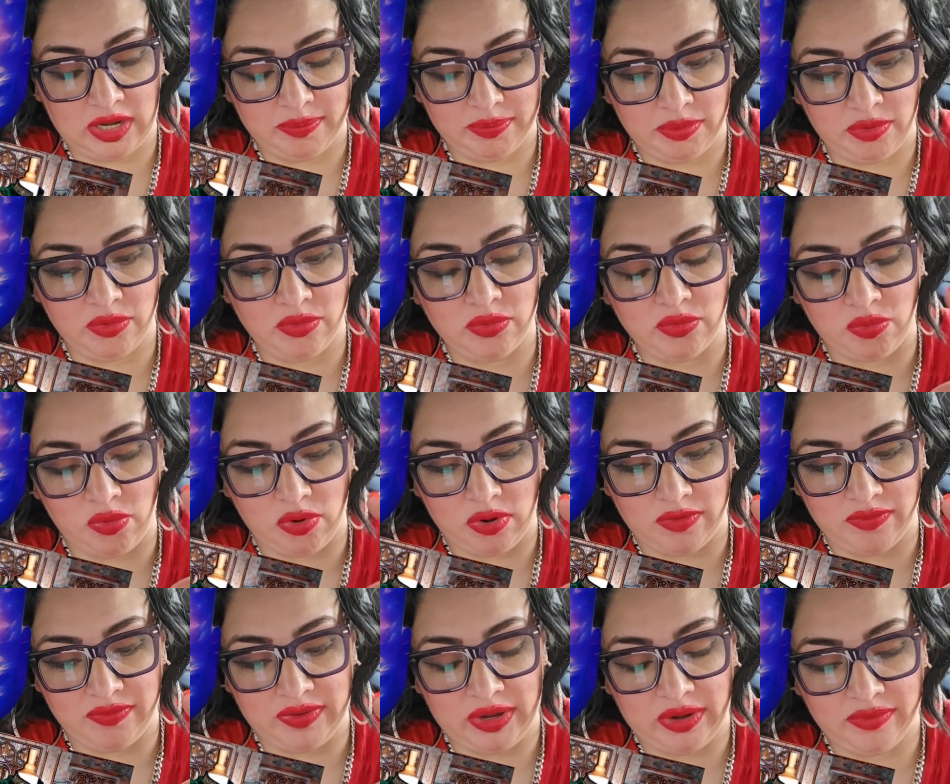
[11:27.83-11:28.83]
couple
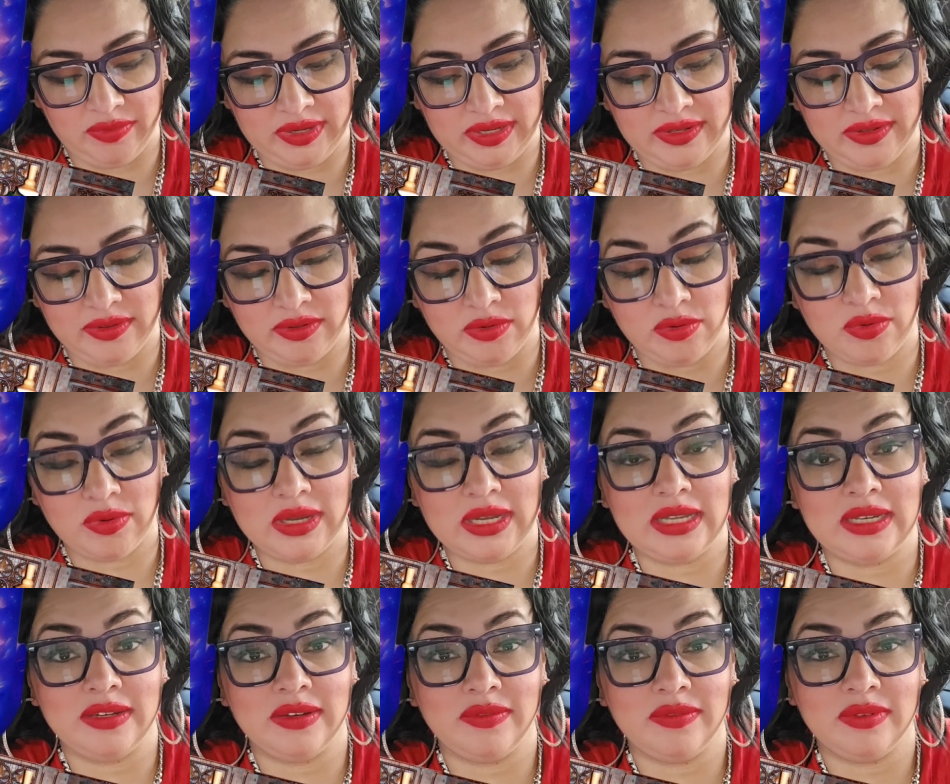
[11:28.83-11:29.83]
wore velvet
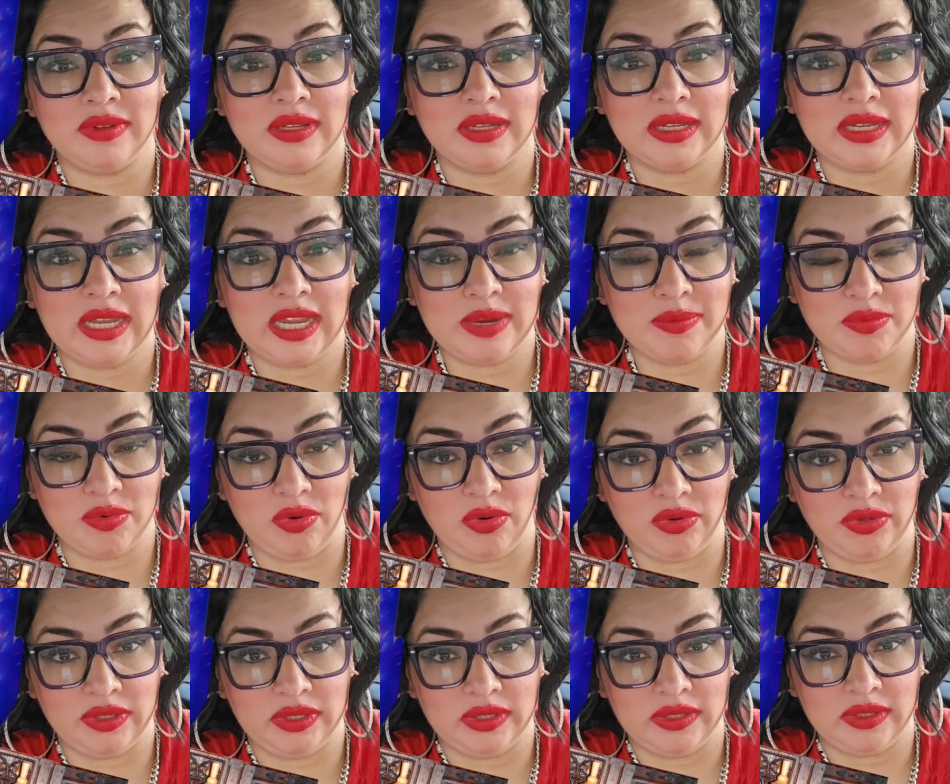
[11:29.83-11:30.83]
green
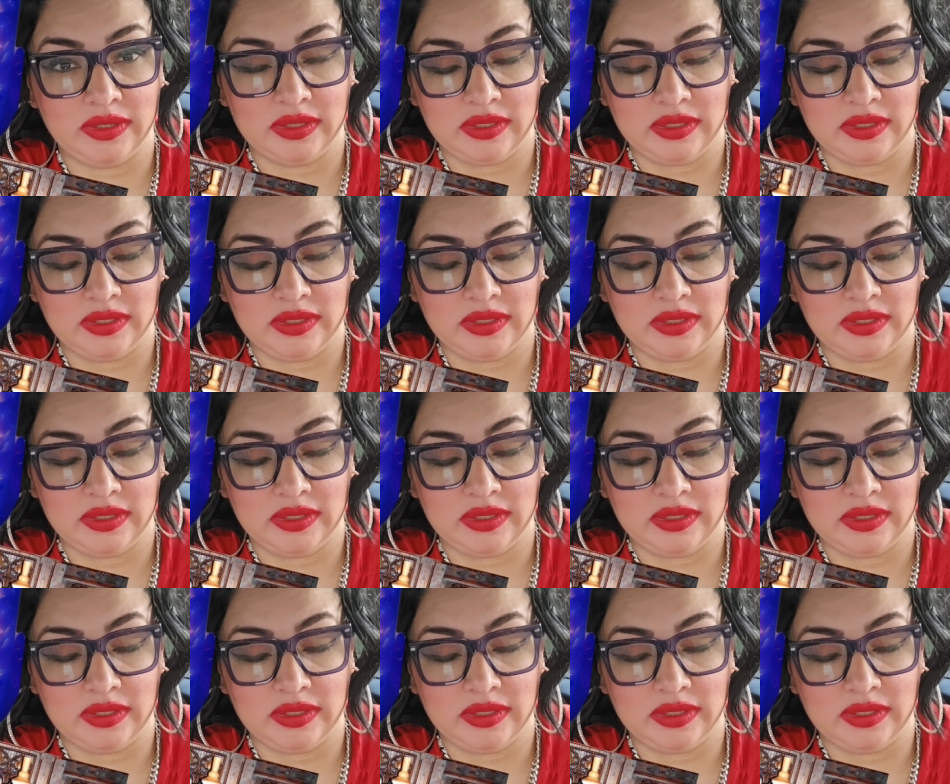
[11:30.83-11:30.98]
emerald